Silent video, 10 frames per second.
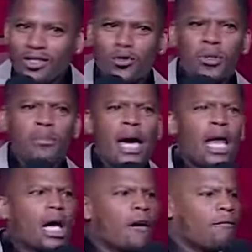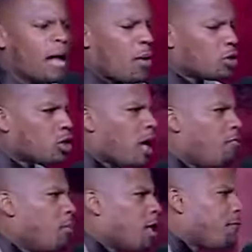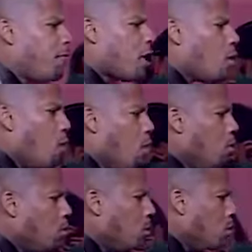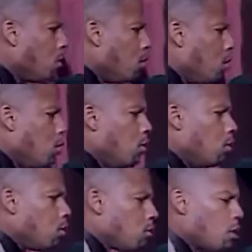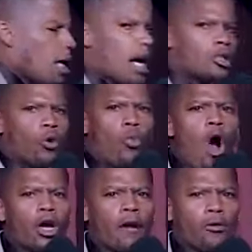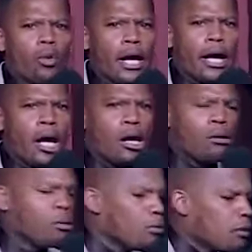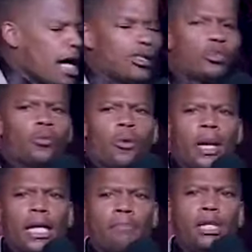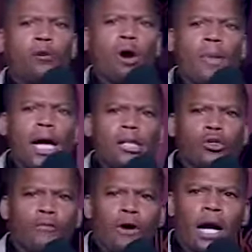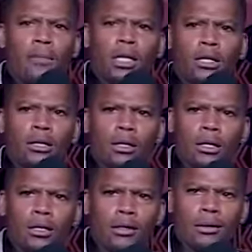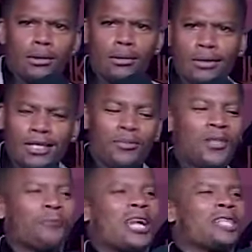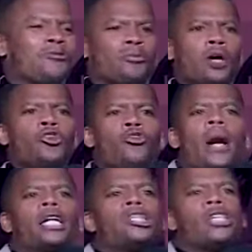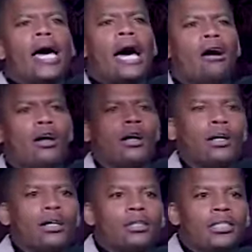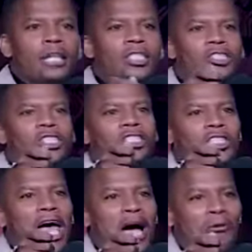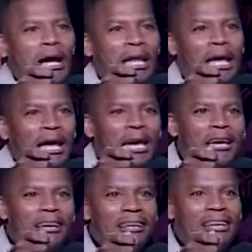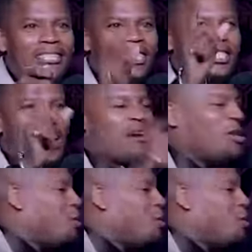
You be mad, I can't fly with this heavy motherfucker on. I got to walk everywhere. I ain't Superman, I'm Negro man. That's who the fuck I'm in. And your mother run out the room. Don't use my good towel, huh? Take this dish towel right here. This towel